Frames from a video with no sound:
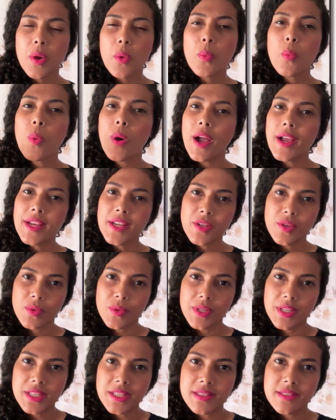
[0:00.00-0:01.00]
white
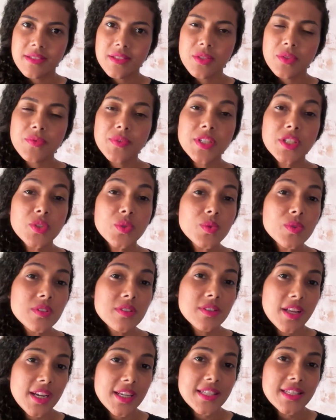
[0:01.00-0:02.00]
noise to reduce
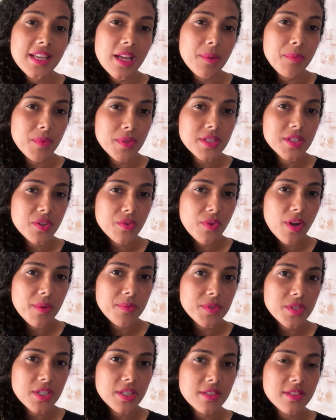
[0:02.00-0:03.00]
nighttime
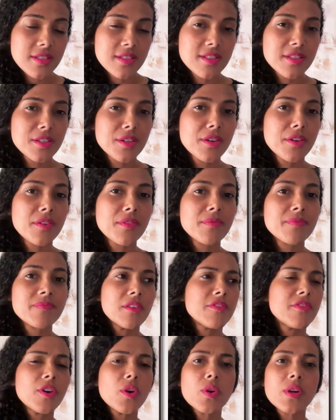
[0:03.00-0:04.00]
interruptions to
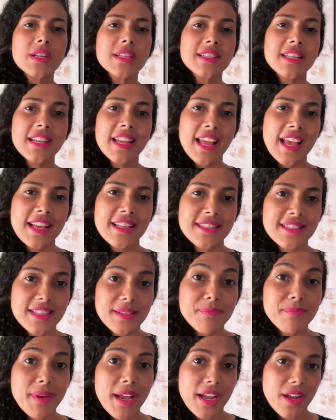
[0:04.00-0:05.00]
focus
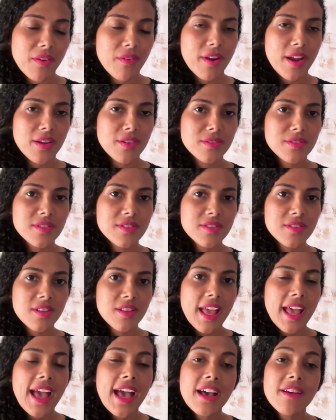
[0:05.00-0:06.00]
enhancing backgrounds,
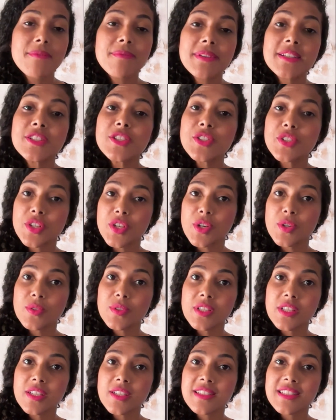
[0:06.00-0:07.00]
have been
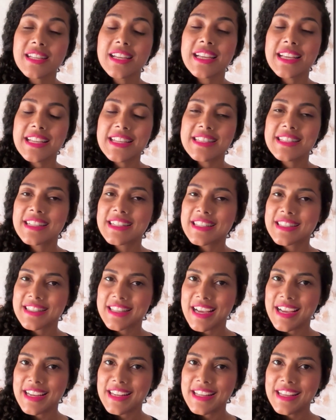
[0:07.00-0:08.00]
shown to ease
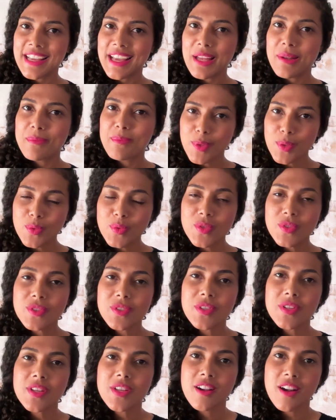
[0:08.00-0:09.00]
anxiety and
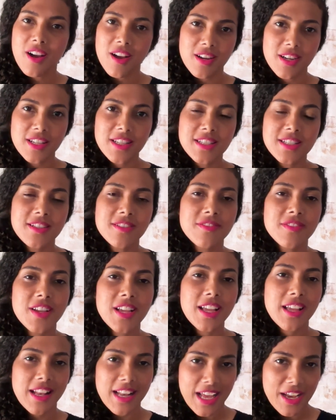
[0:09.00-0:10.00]
boost cognitive
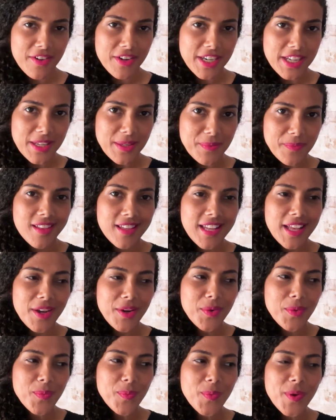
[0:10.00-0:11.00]
clarity.
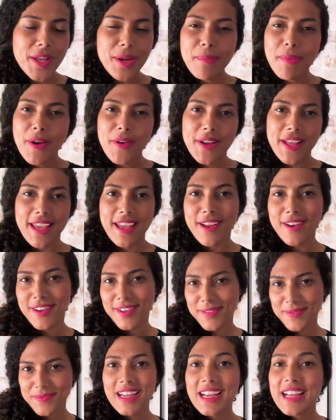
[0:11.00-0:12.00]
Now, what about
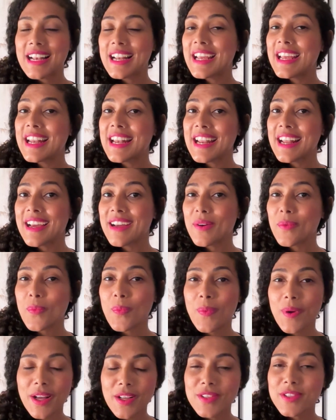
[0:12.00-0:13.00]
air? Clean,
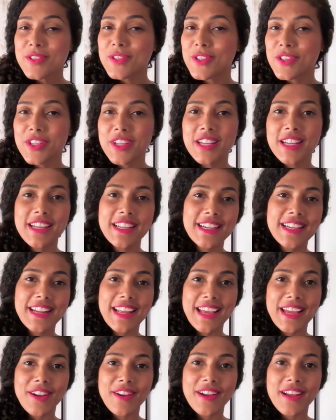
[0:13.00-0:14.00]
well circulated
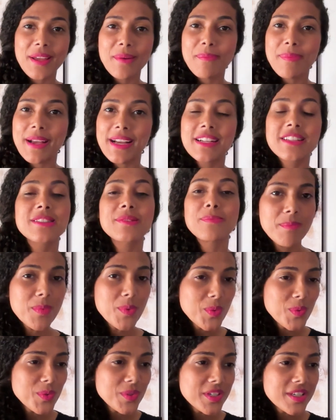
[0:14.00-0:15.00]
air impacts
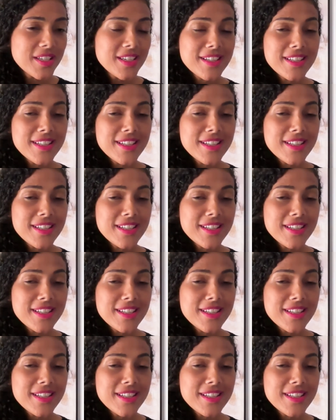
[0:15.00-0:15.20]
mood,